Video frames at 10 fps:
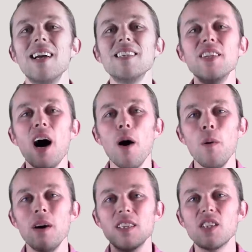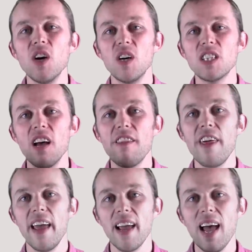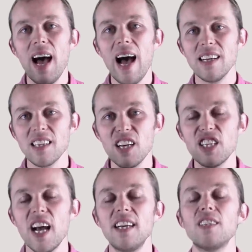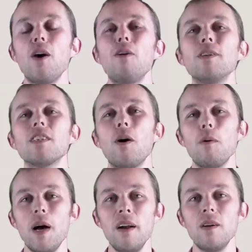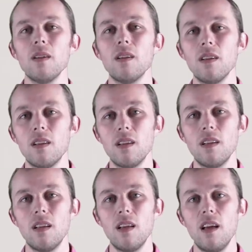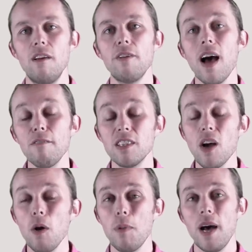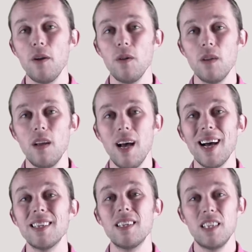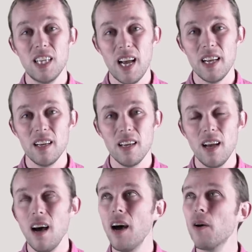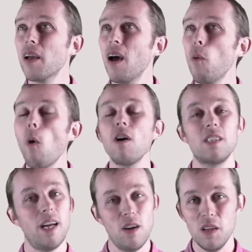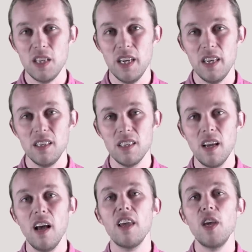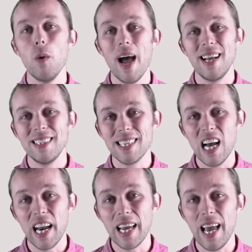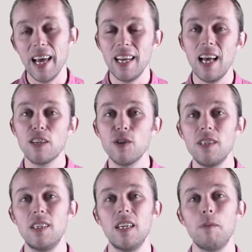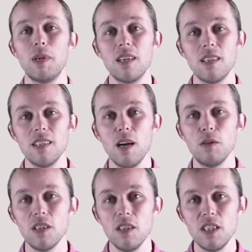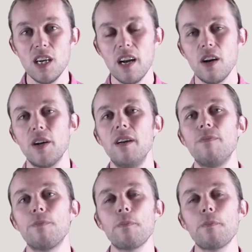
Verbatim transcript: there is no such thing as a shade tolerant solar panel. If you have a solar panel and it's in shade, I don't care what technology it is, you ain't gonna get any electricity because there's no sun shining on it.